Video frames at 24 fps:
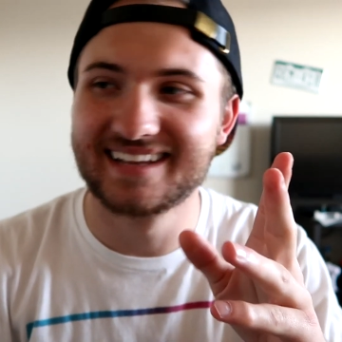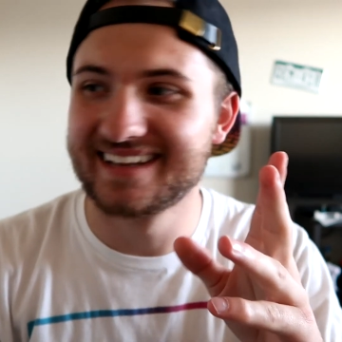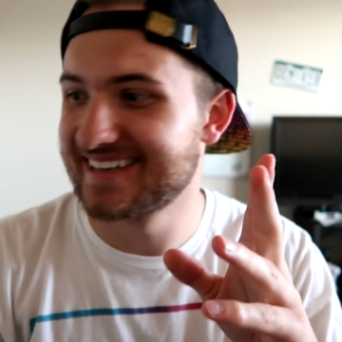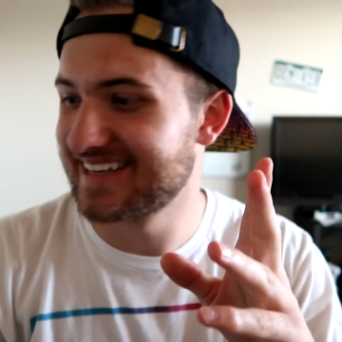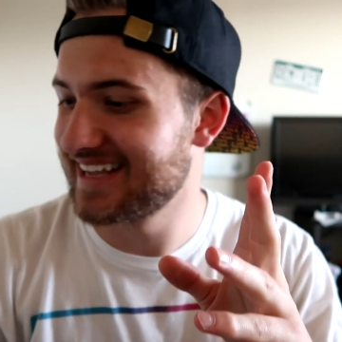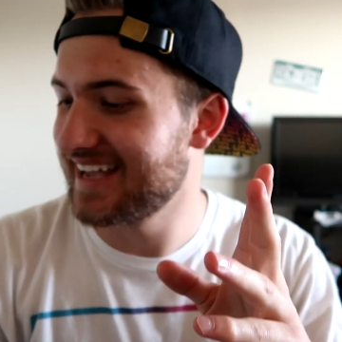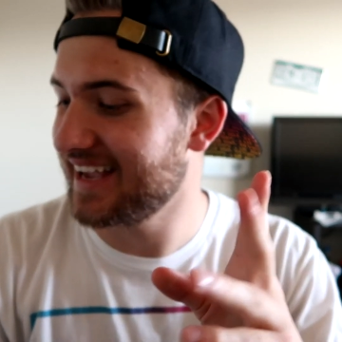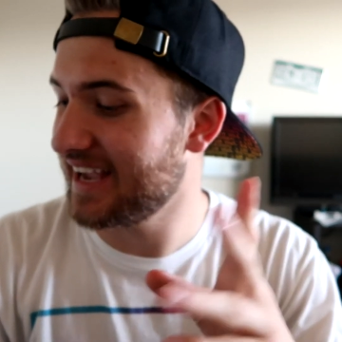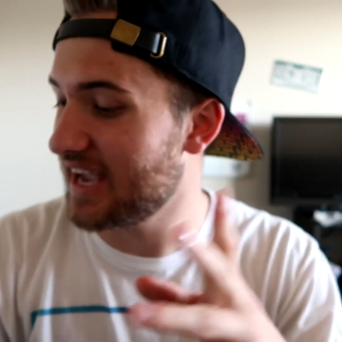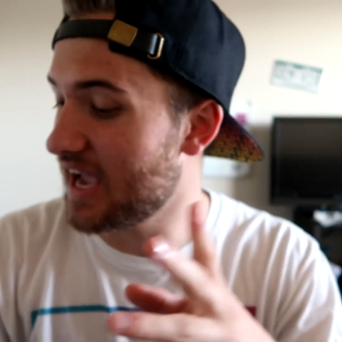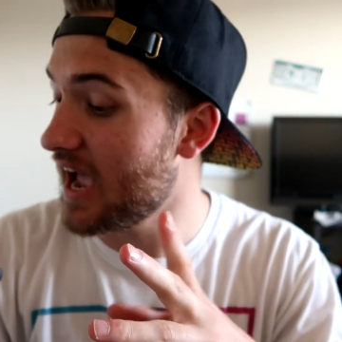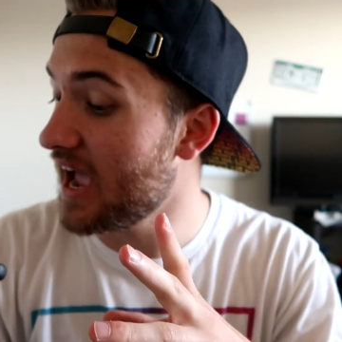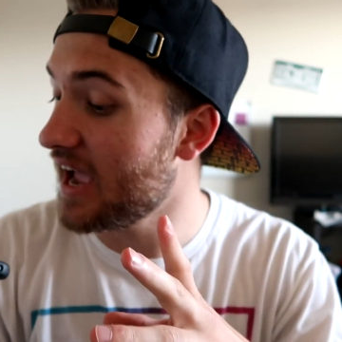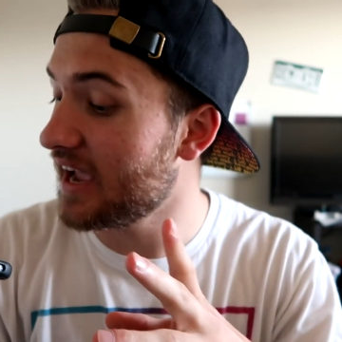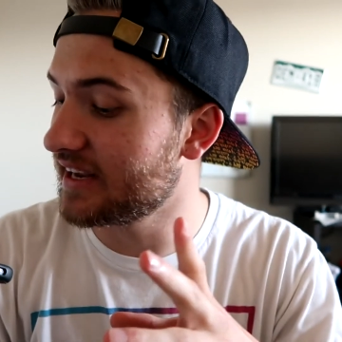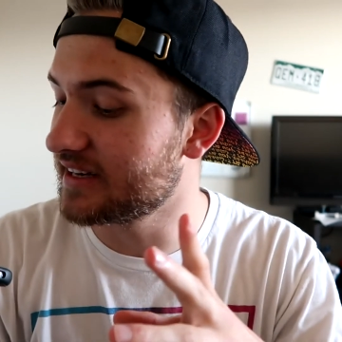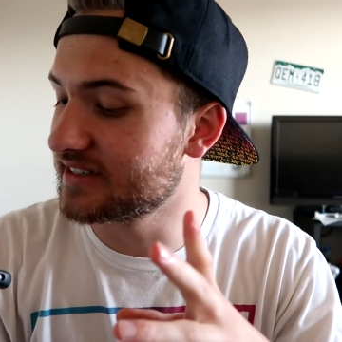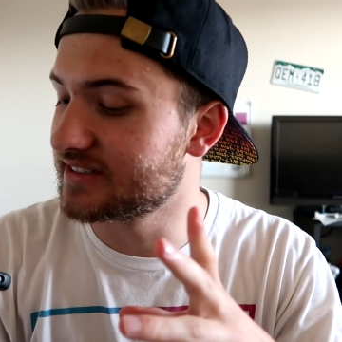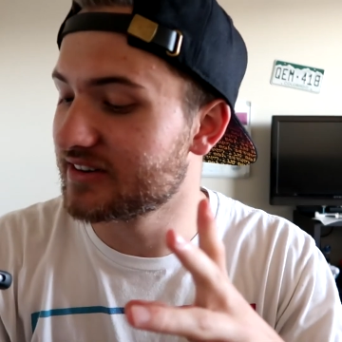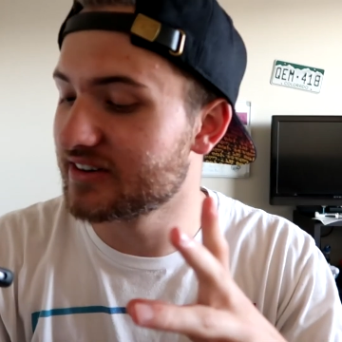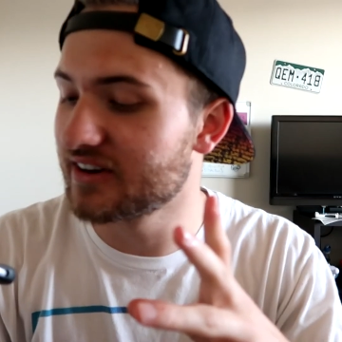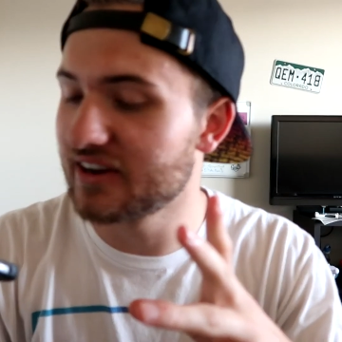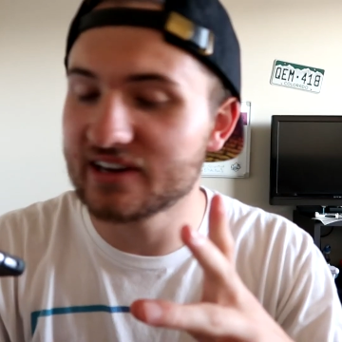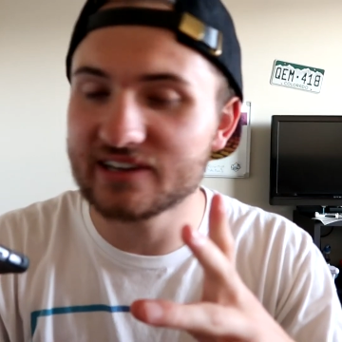Hey,
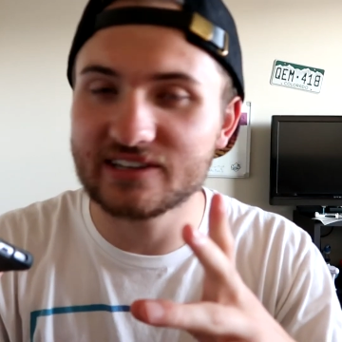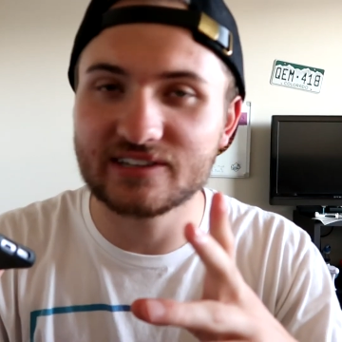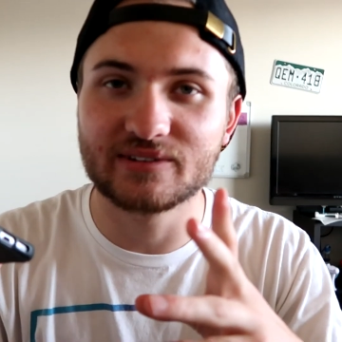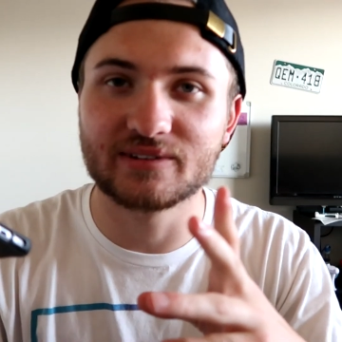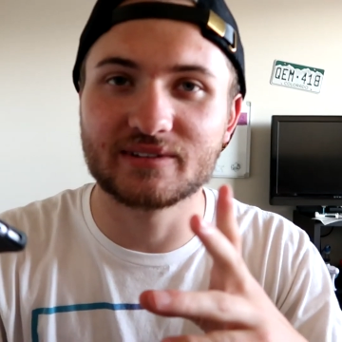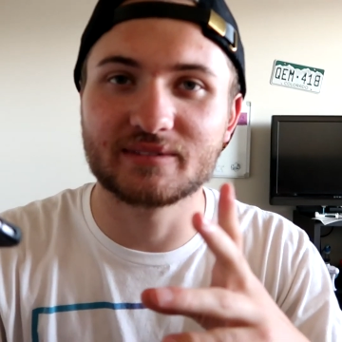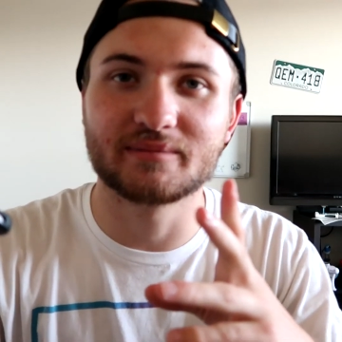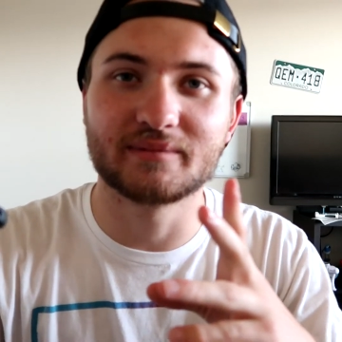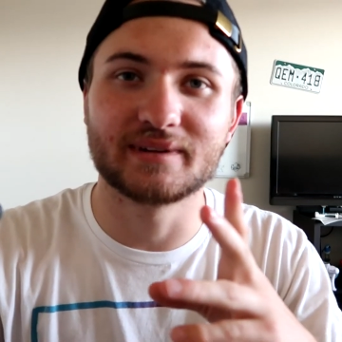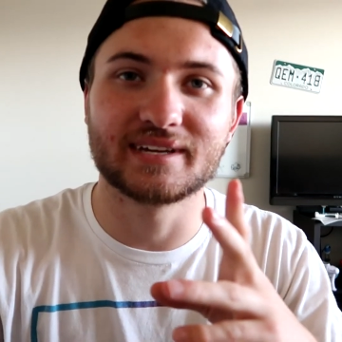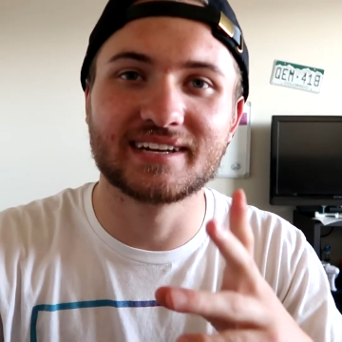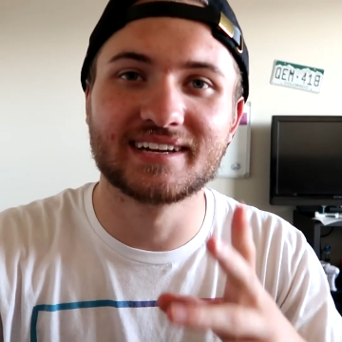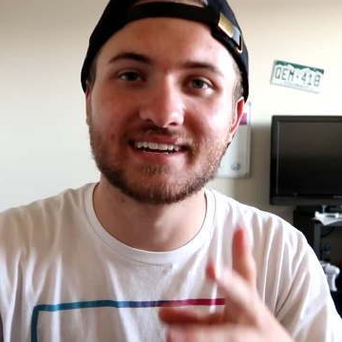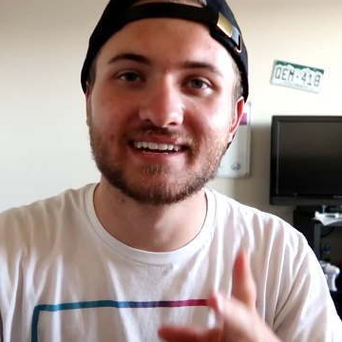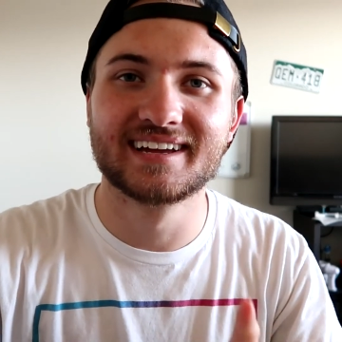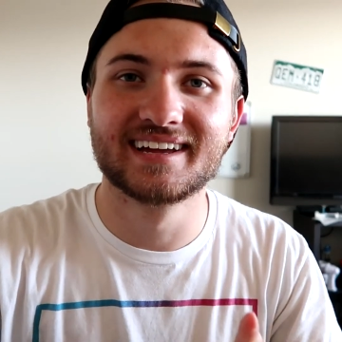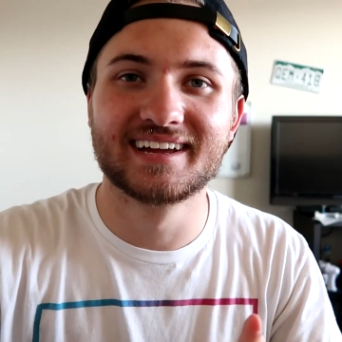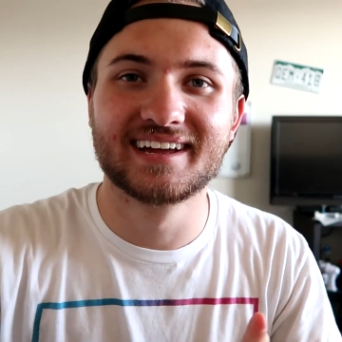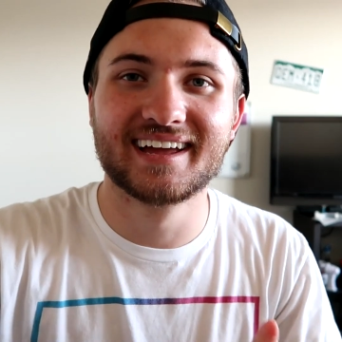don't argue with me.